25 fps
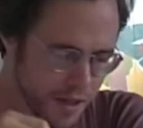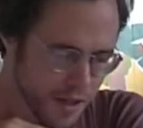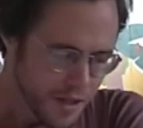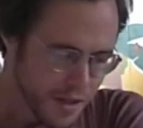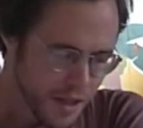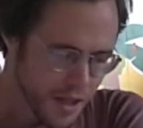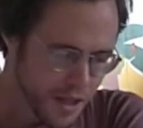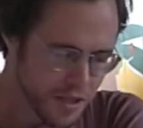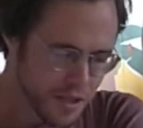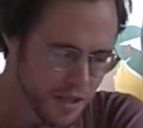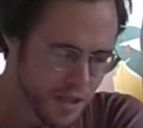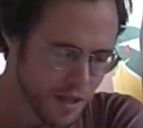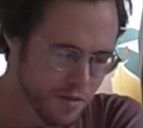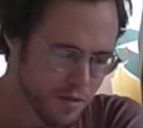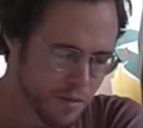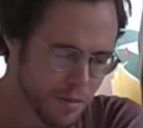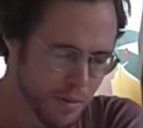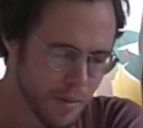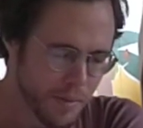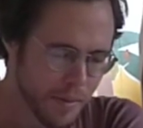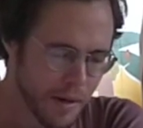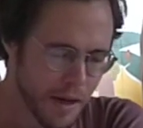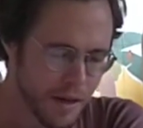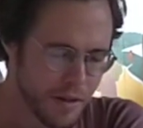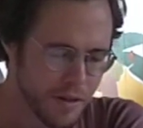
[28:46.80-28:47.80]
That's enough
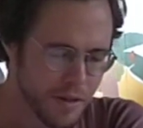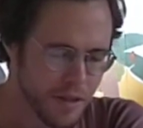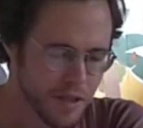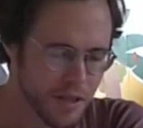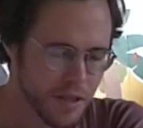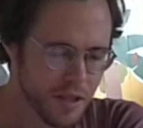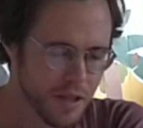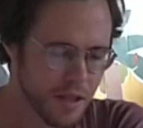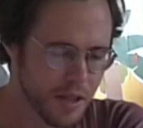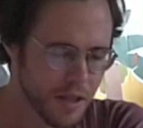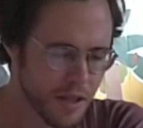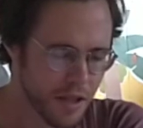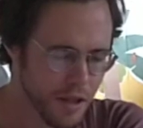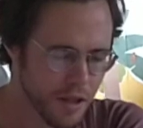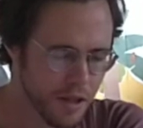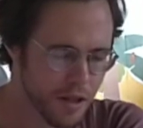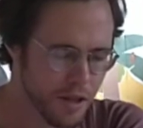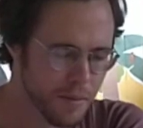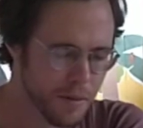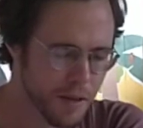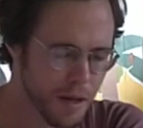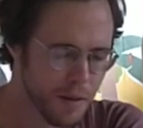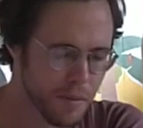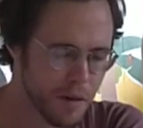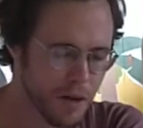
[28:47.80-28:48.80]
about batteries. A
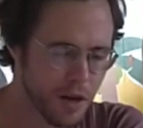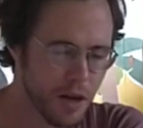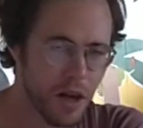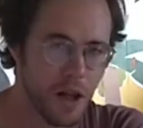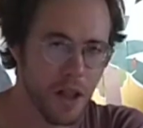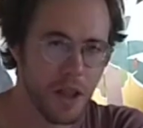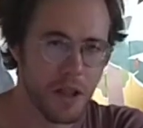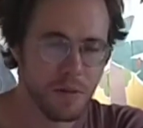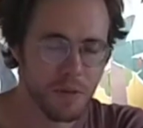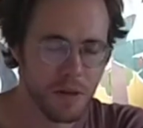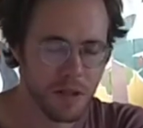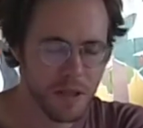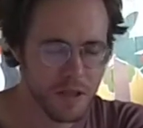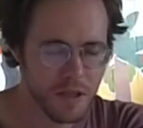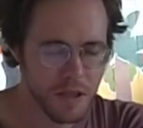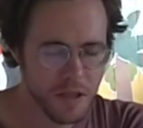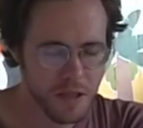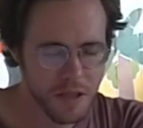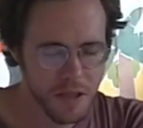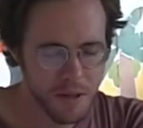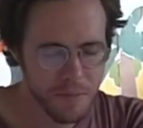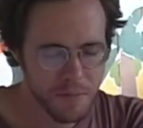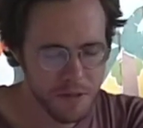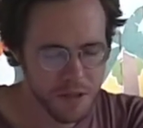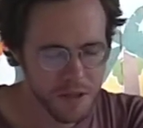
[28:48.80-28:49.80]
little bit about all-in-one
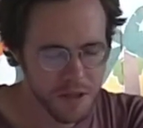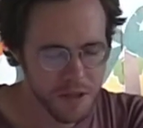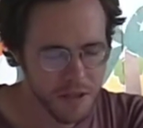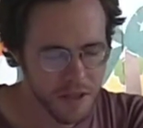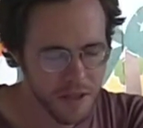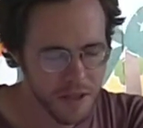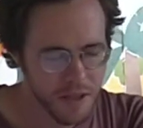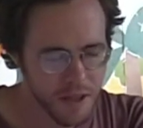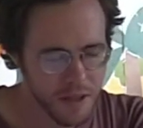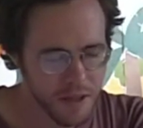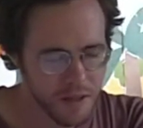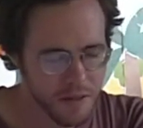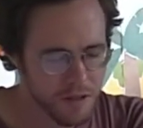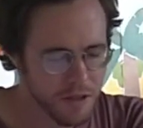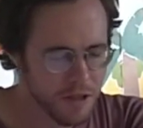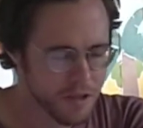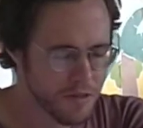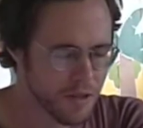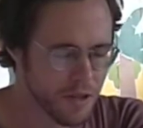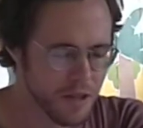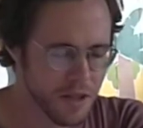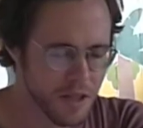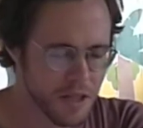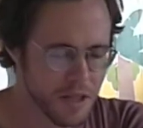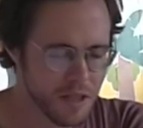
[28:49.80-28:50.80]
systems. There's
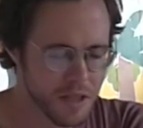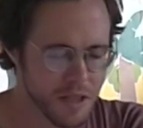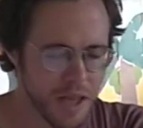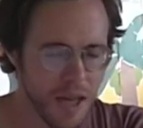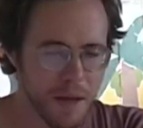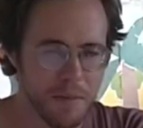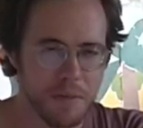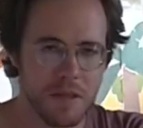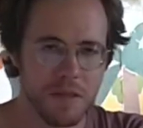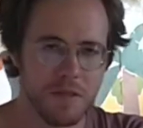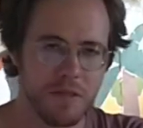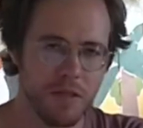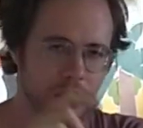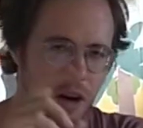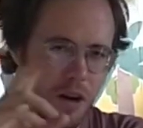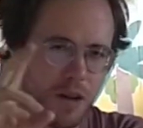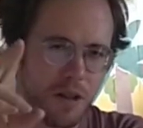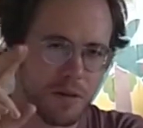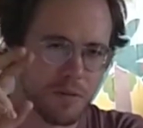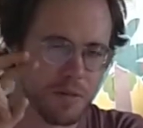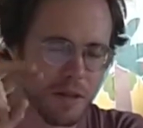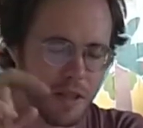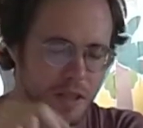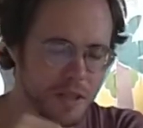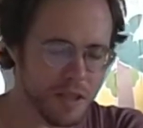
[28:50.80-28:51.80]
various types of
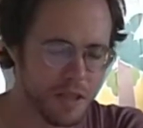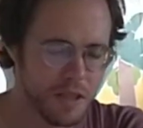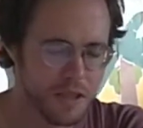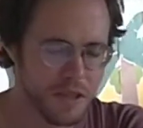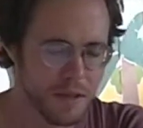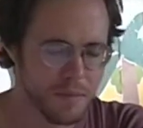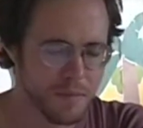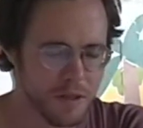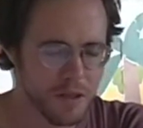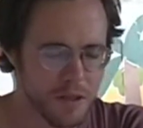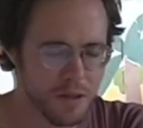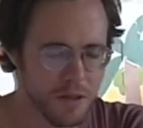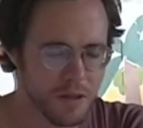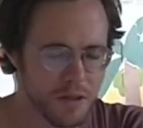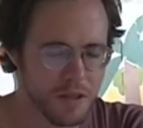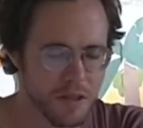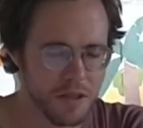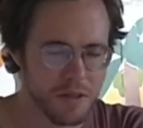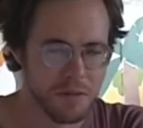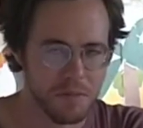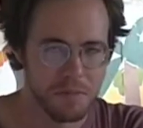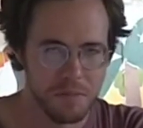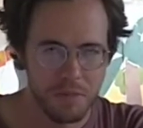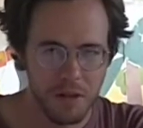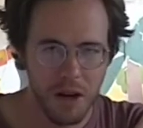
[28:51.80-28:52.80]
all-in-one systems. So
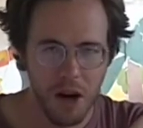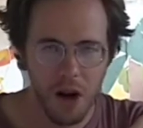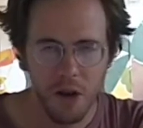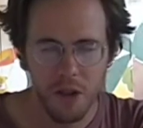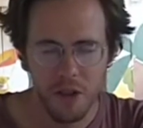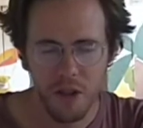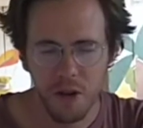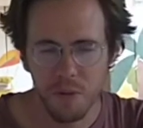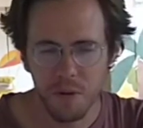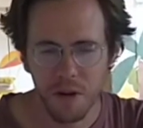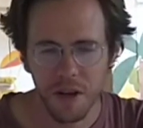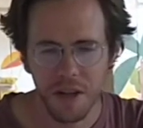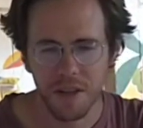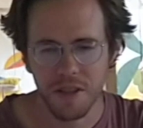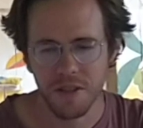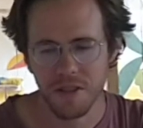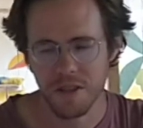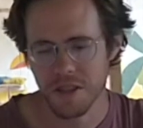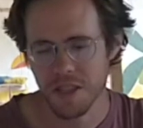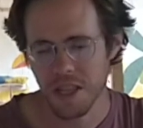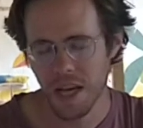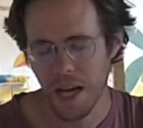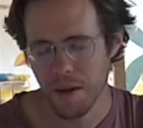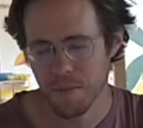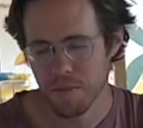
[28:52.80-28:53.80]
there's all-in-one,
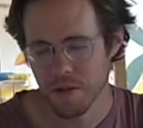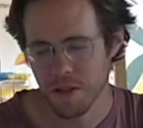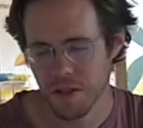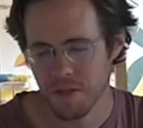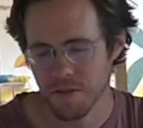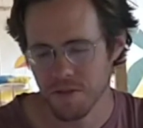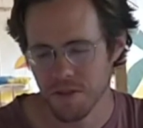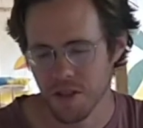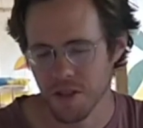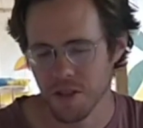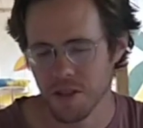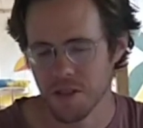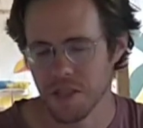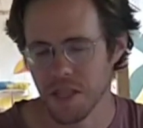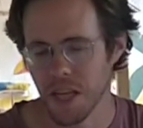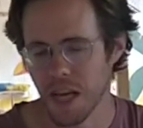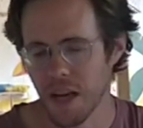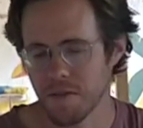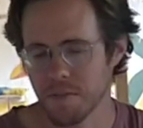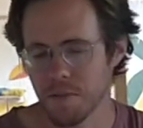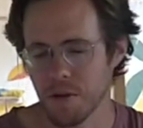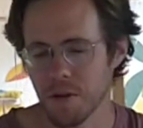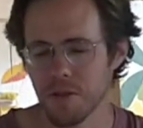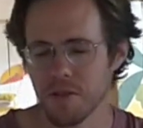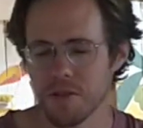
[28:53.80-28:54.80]
there's hybrid inverters that
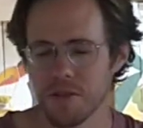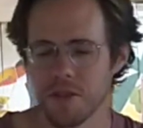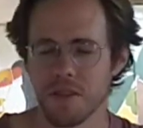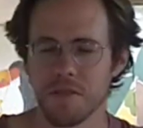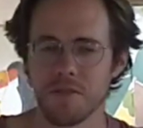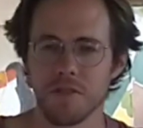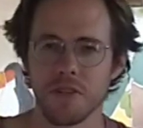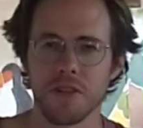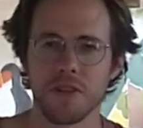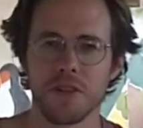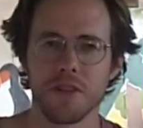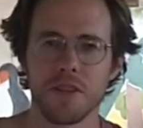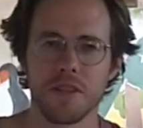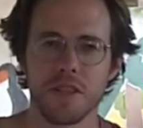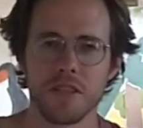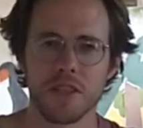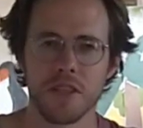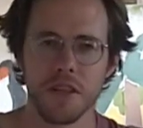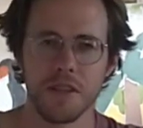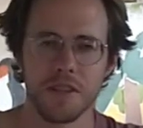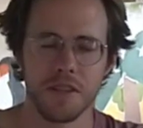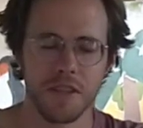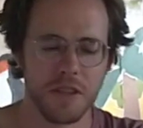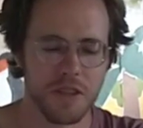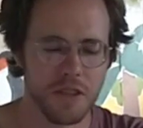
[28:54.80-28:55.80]
have both the inverter and the
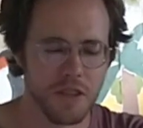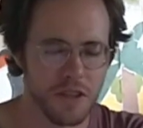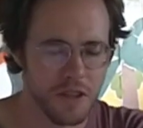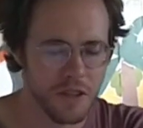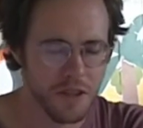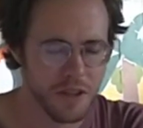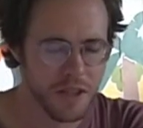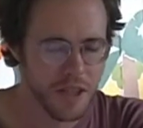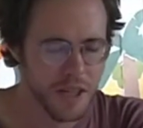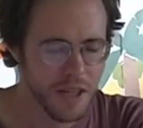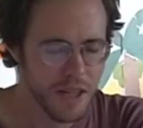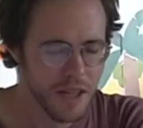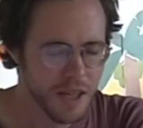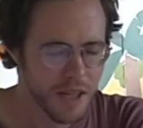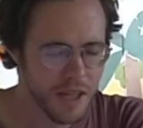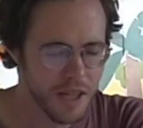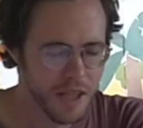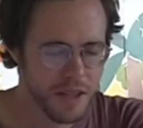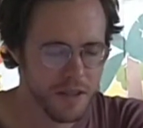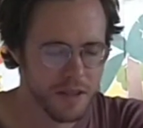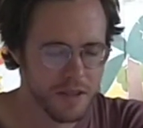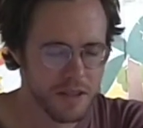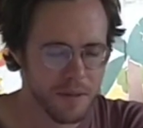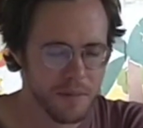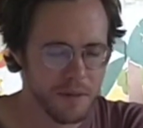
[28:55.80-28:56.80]
charge controller. And
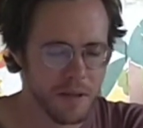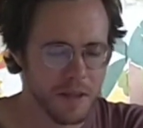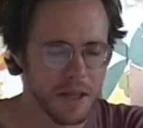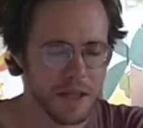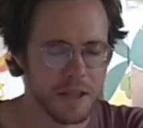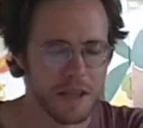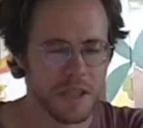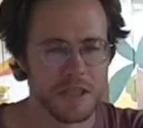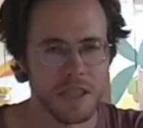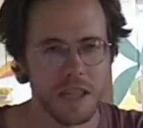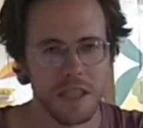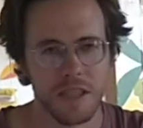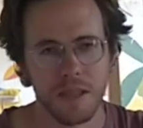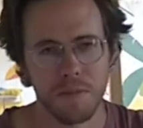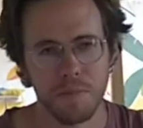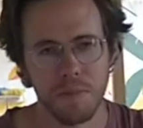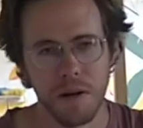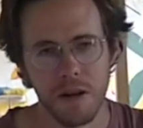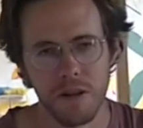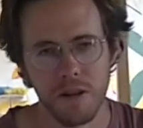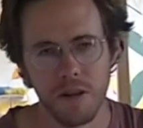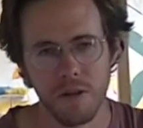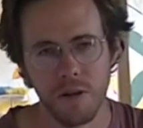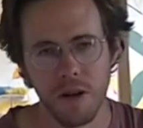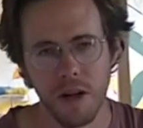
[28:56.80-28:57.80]
then there's something like the Tesla
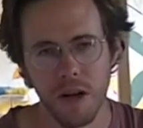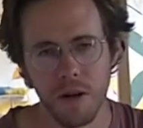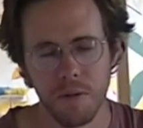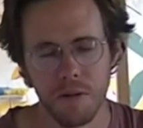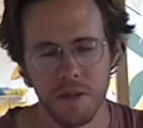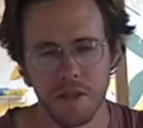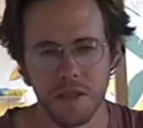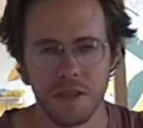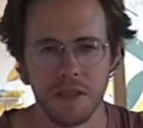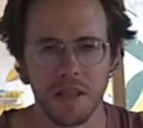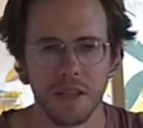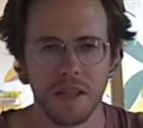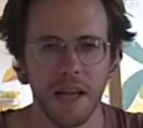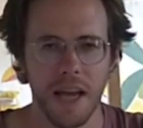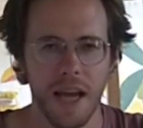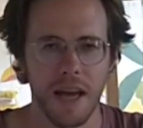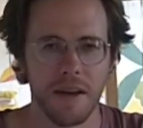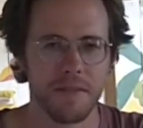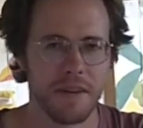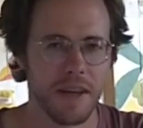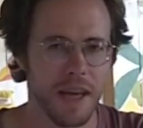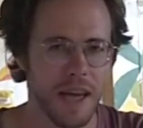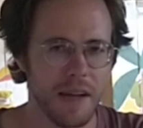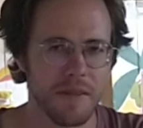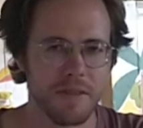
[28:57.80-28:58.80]
Powerwall, which is going to
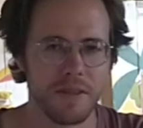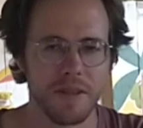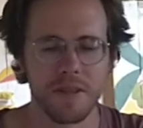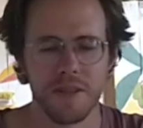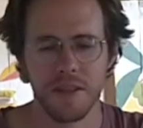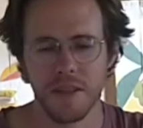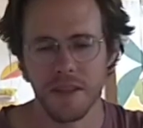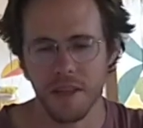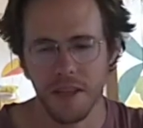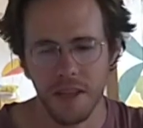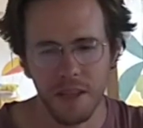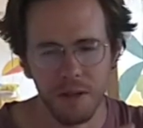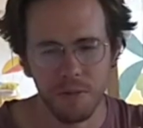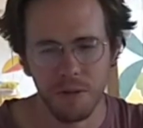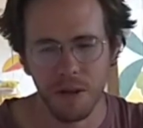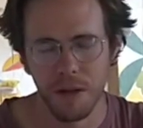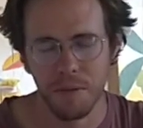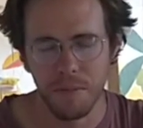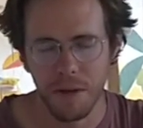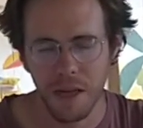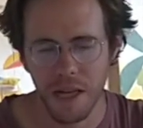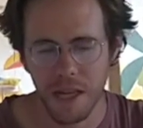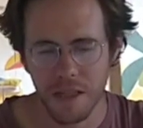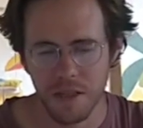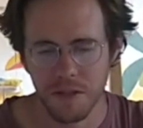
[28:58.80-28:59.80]
have everything in one
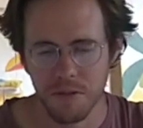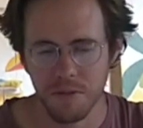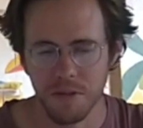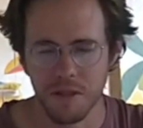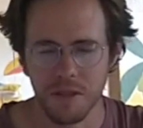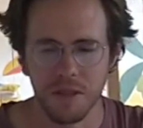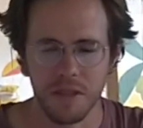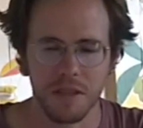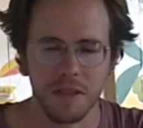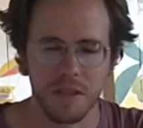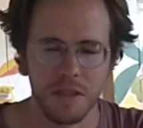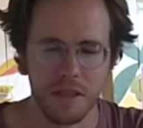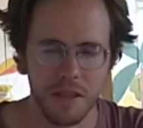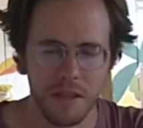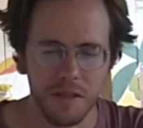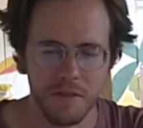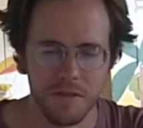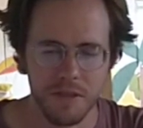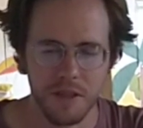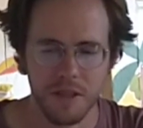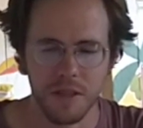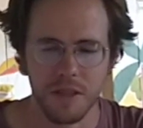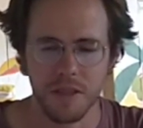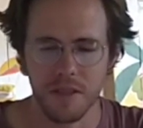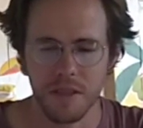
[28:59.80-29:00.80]
box, which is the
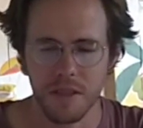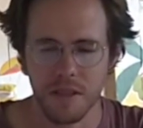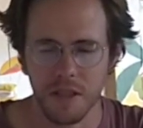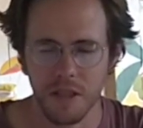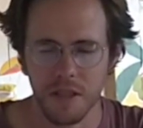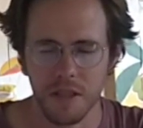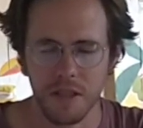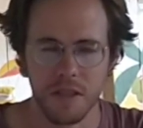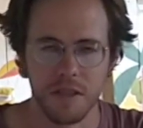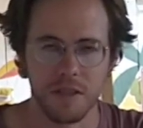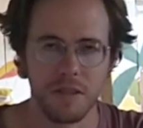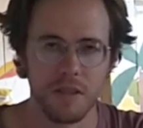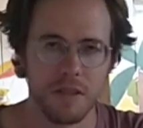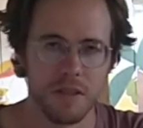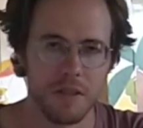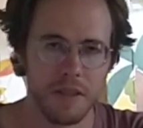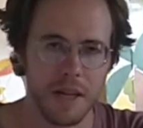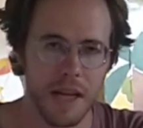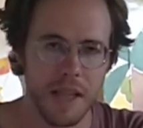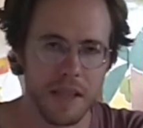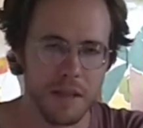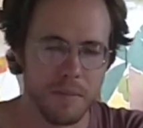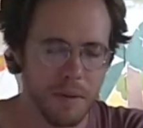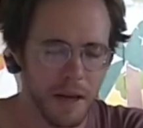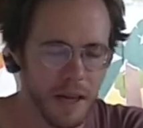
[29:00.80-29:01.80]
inverter, the charge controller,
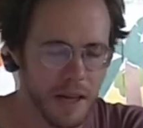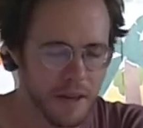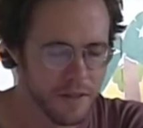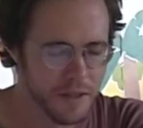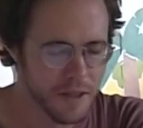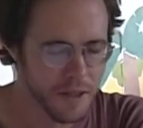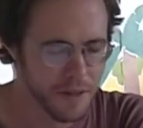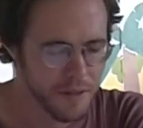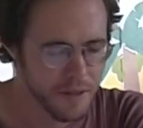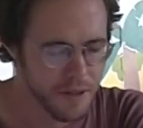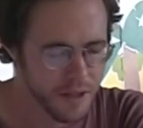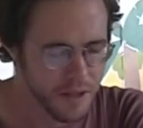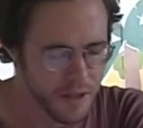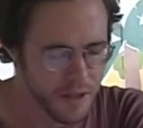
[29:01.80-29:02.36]
and the battery.